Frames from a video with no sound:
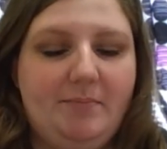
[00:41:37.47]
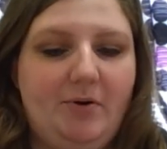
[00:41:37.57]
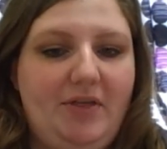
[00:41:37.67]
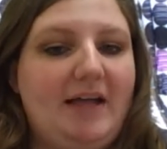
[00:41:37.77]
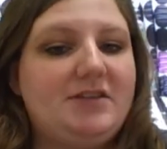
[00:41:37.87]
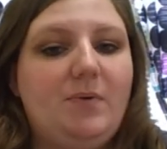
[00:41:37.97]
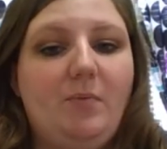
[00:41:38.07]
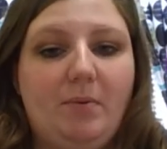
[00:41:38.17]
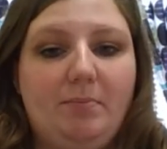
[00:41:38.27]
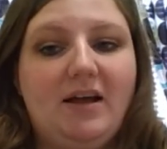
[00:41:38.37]
That's what we're
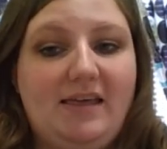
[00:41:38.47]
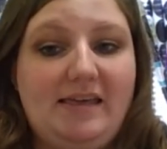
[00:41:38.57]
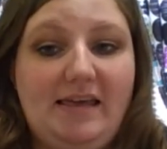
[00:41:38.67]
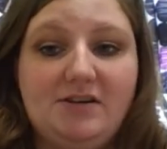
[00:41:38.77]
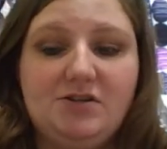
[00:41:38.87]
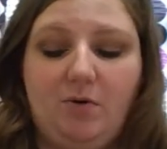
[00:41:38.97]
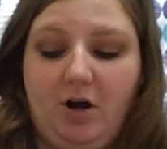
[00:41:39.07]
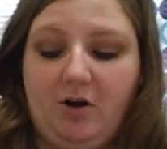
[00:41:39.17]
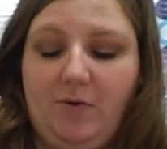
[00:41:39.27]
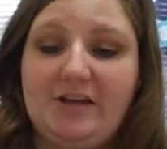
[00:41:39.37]
plugging into our
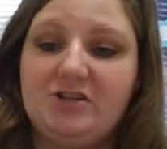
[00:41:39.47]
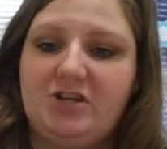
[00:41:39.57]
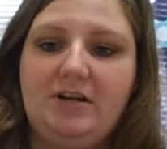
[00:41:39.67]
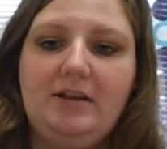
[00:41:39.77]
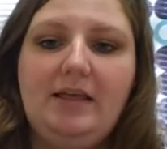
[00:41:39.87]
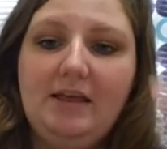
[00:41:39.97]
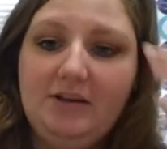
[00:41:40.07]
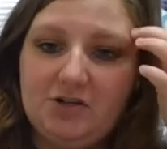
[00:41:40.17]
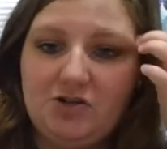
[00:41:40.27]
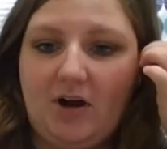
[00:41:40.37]
equation to
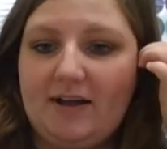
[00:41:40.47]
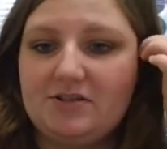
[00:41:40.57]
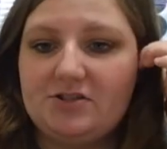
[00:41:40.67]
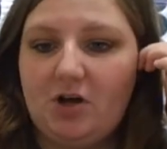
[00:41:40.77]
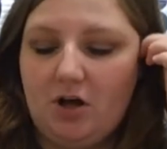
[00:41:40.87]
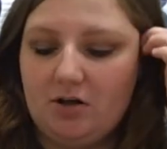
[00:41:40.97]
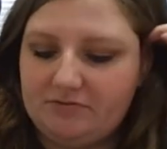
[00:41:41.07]
try and solve.